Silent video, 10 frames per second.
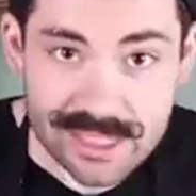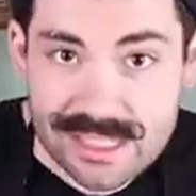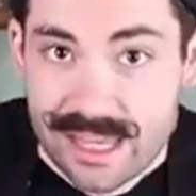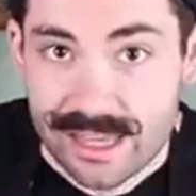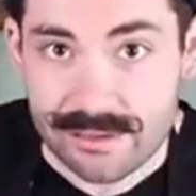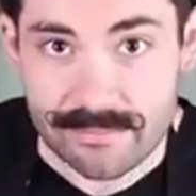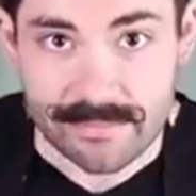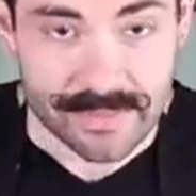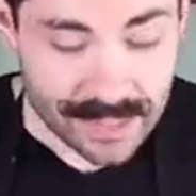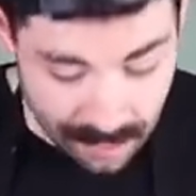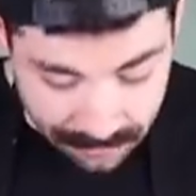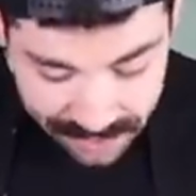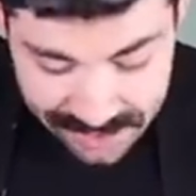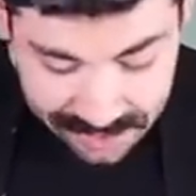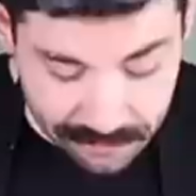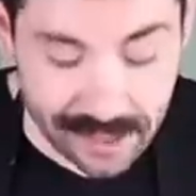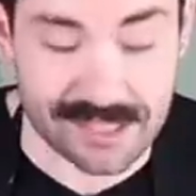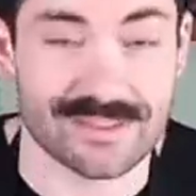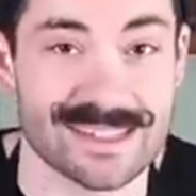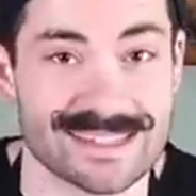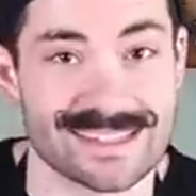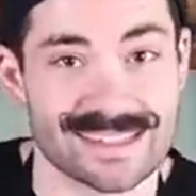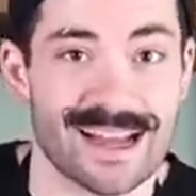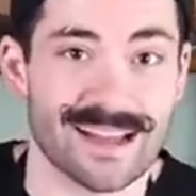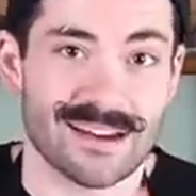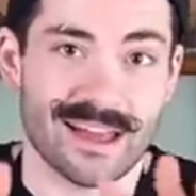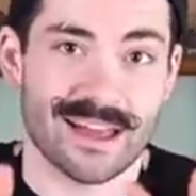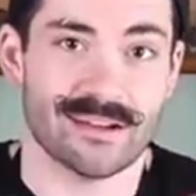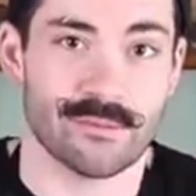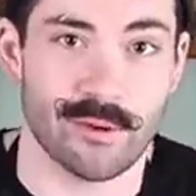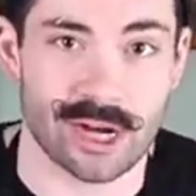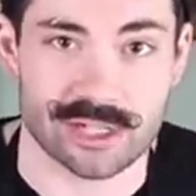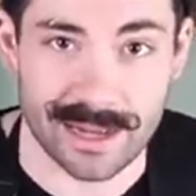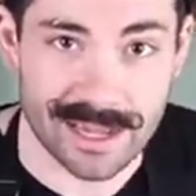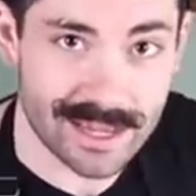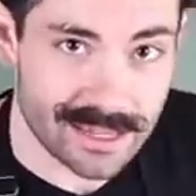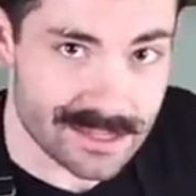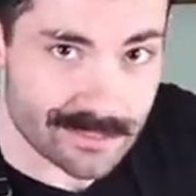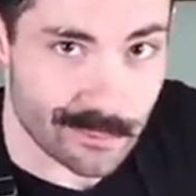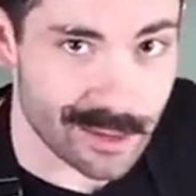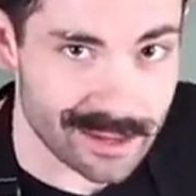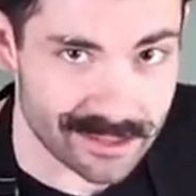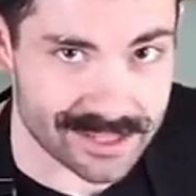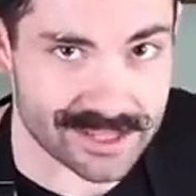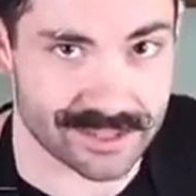its thing. I'm gonna stick the rest of these aside and wash my hands while this